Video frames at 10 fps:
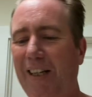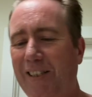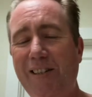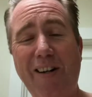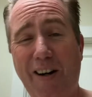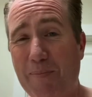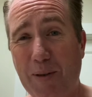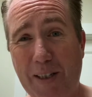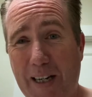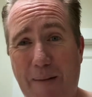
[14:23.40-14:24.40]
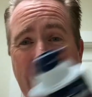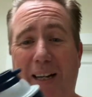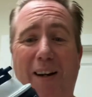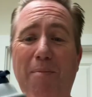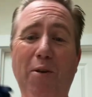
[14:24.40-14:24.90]
Since I already put the top back
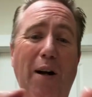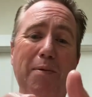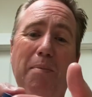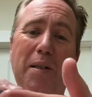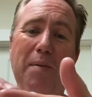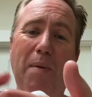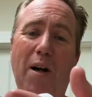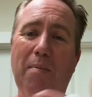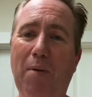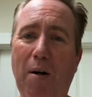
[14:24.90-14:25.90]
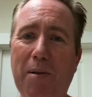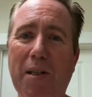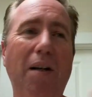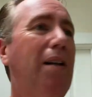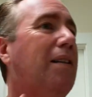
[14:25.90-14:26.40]
on, I'm gonna grab some of this modern
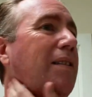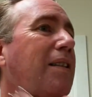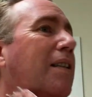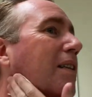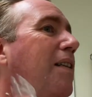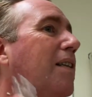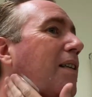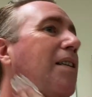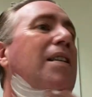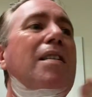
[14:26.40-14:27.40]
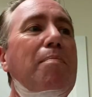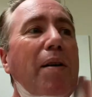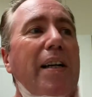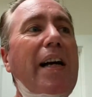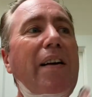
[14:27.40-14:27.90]
Barbasol, put
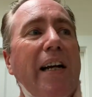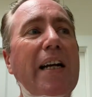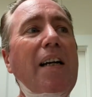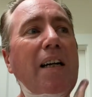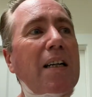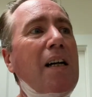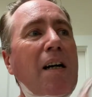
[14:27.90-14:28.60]
it down here,